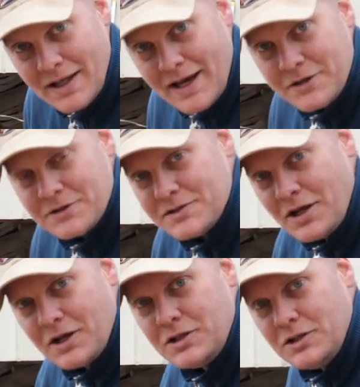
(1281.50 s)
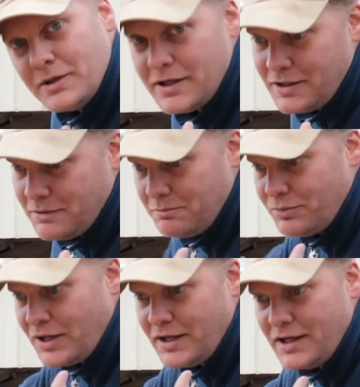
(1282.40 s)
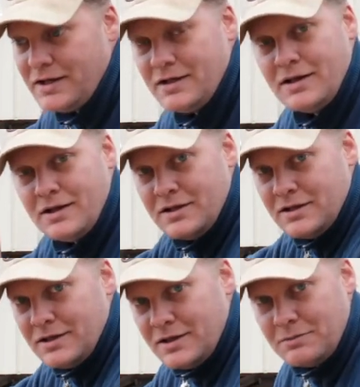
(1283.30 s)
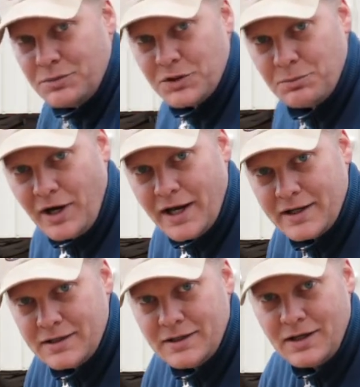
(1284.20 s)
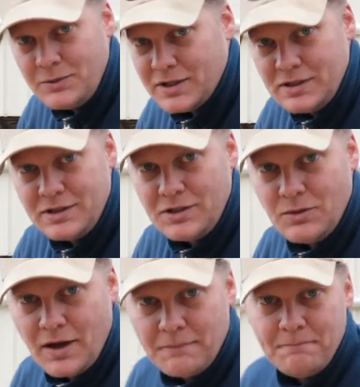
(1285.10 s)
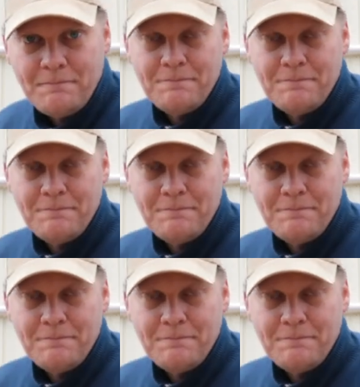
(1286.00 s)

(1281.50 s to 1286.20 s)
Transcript: the ladders, glue it, put it in, put the bracket, and we continue on.